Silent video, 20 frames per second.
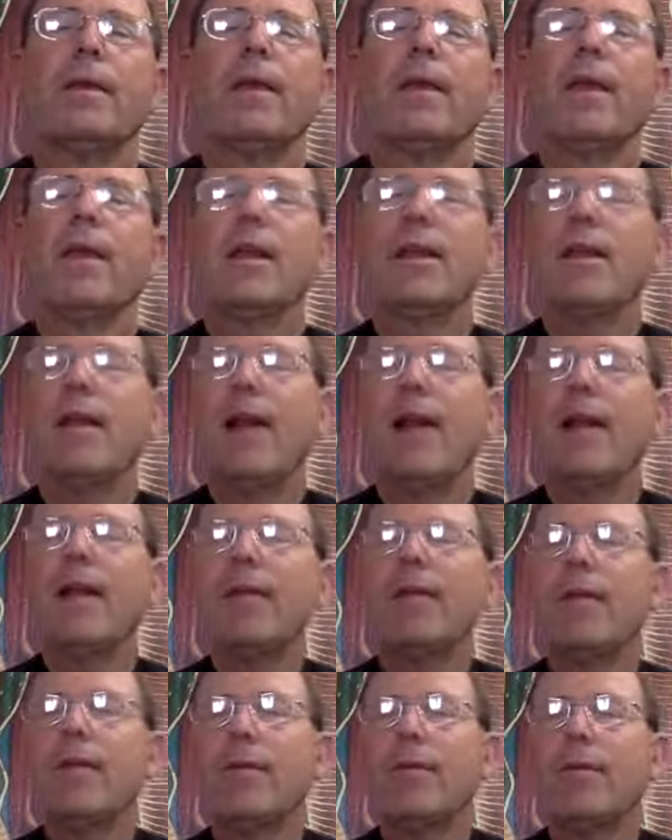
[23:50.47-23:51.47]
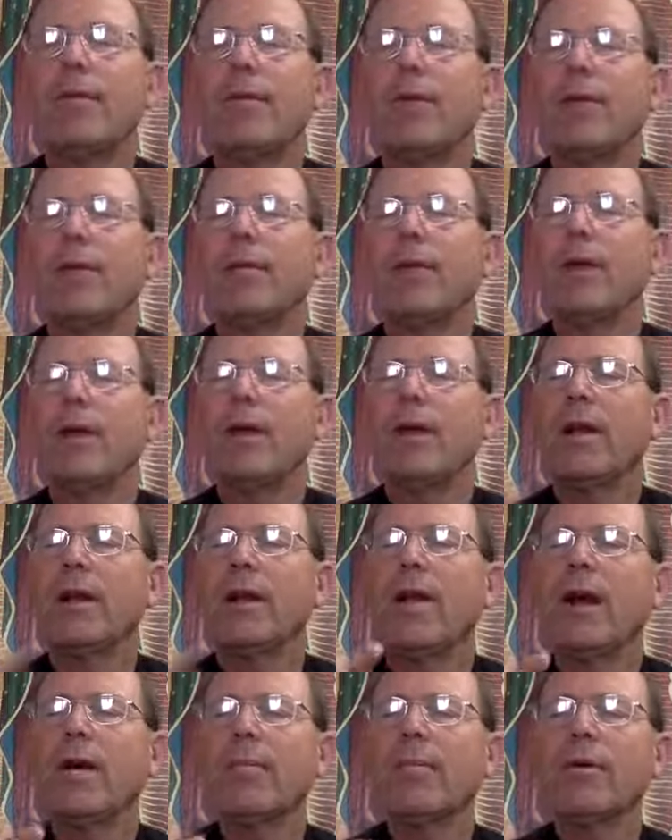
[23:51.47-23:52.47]
Then at the end of it, we'll read a
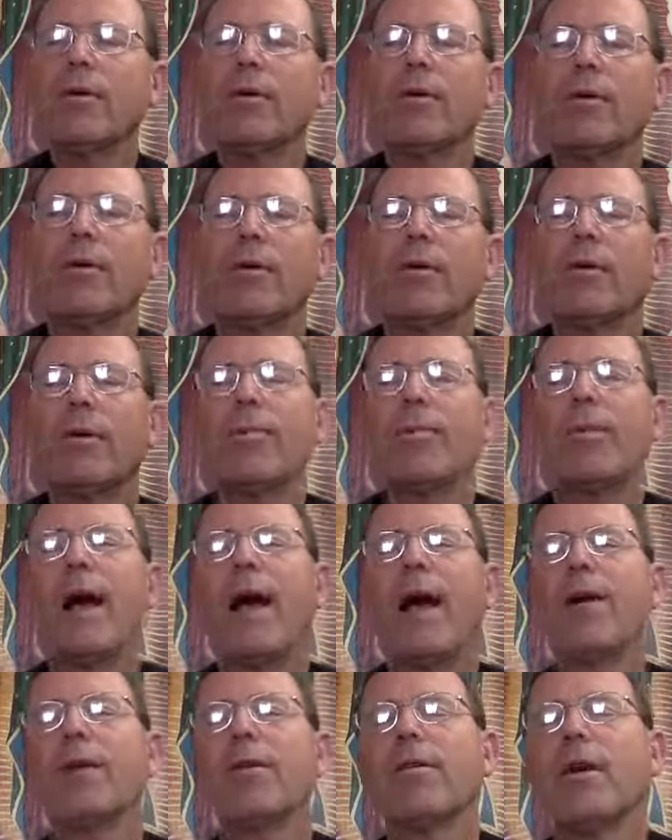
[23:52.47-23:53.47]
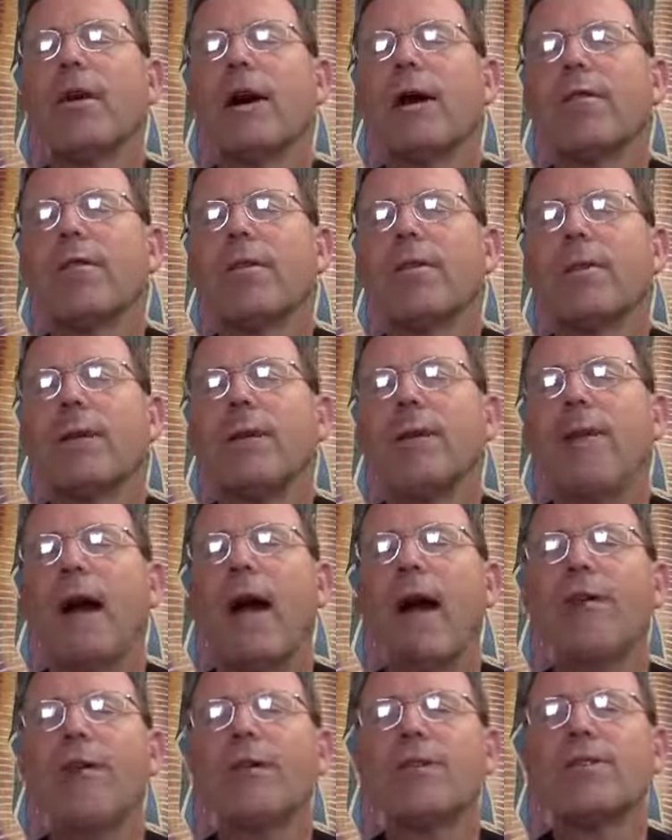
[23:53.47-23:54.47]
number or a paragraph from the
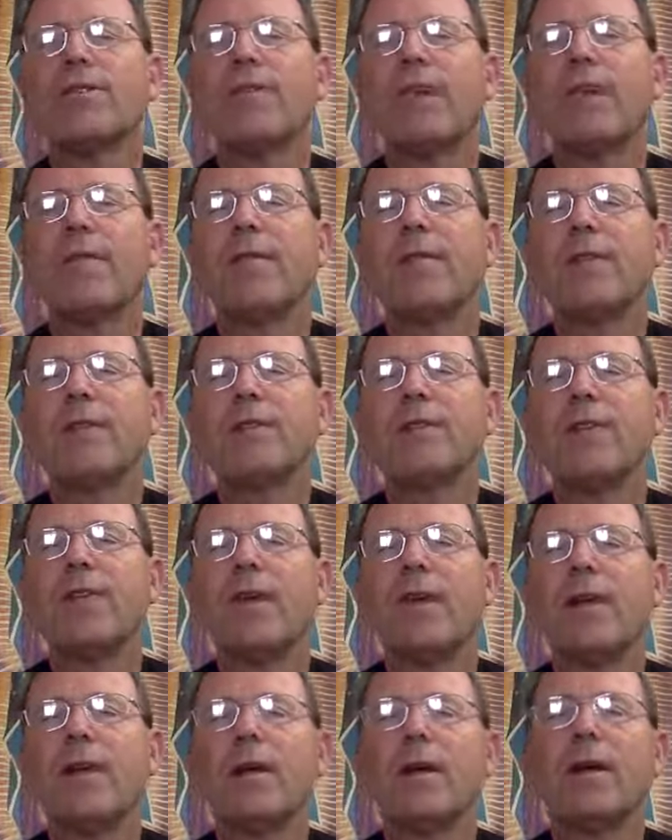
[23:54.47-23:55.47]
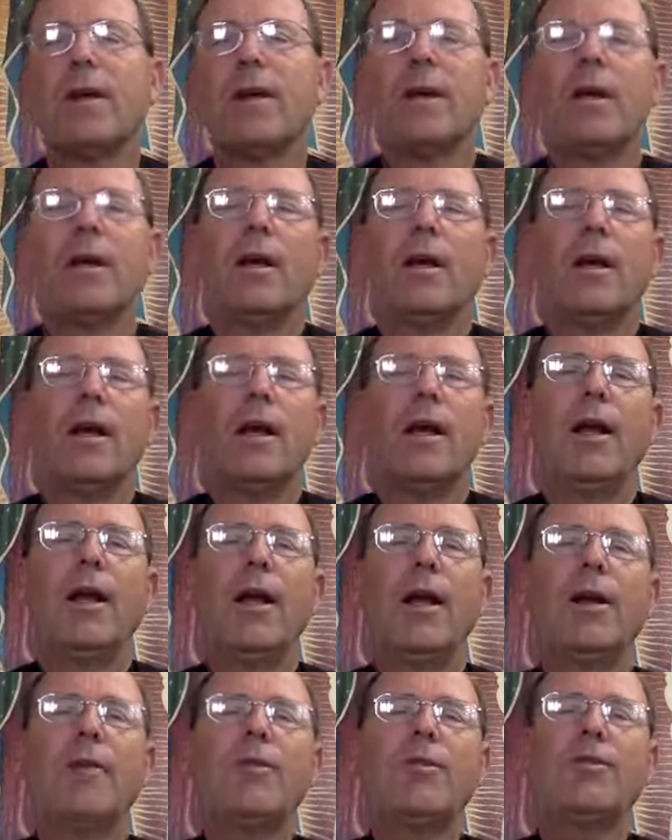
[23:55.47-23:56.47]
Diary of St. Faustina,
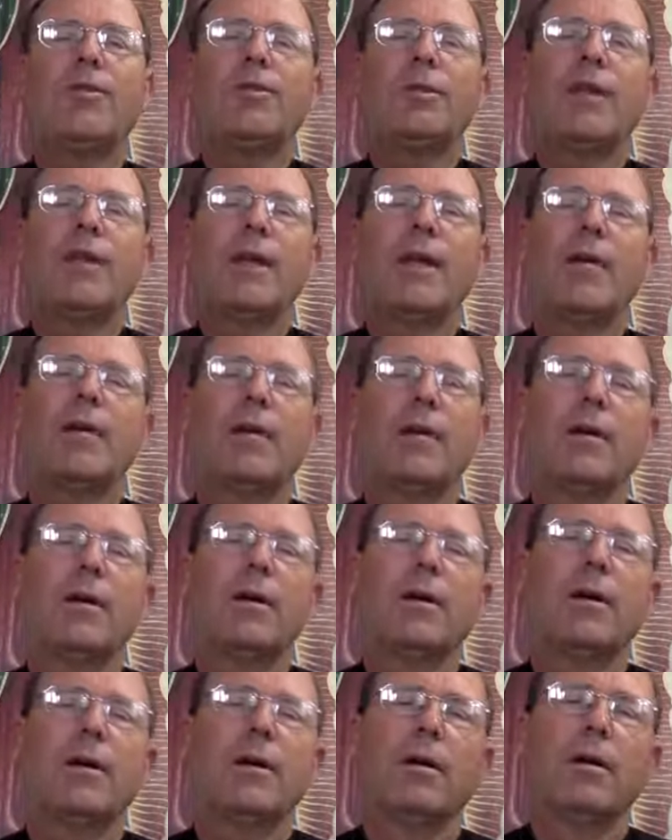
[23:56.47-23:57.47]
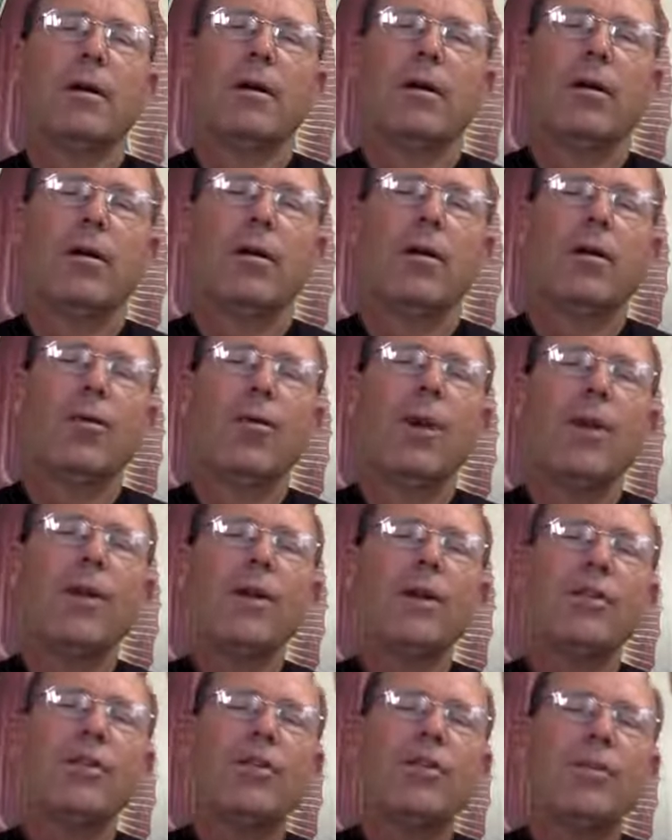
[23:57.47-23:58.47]
and I'll usually give a
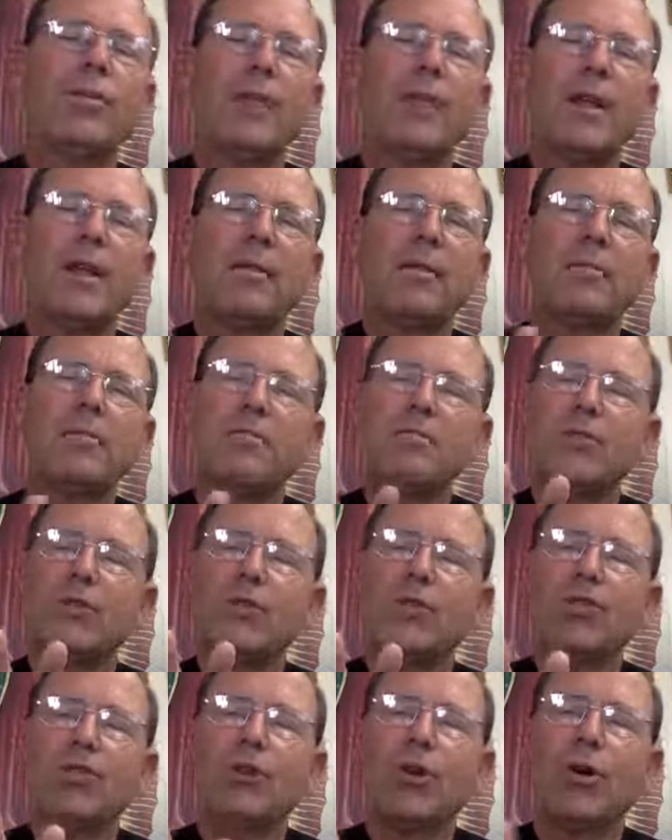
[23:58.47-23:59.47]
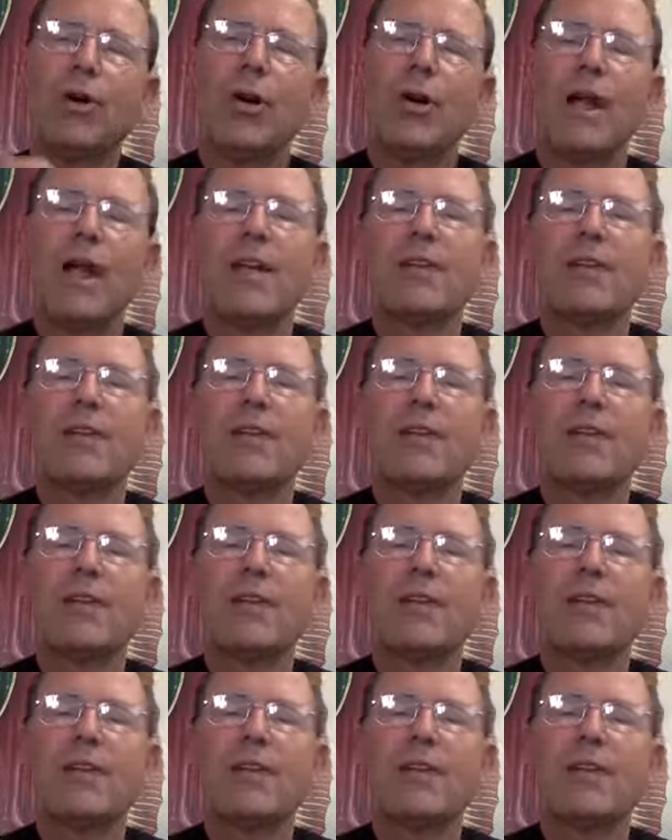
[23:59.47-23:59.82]
one to two minute short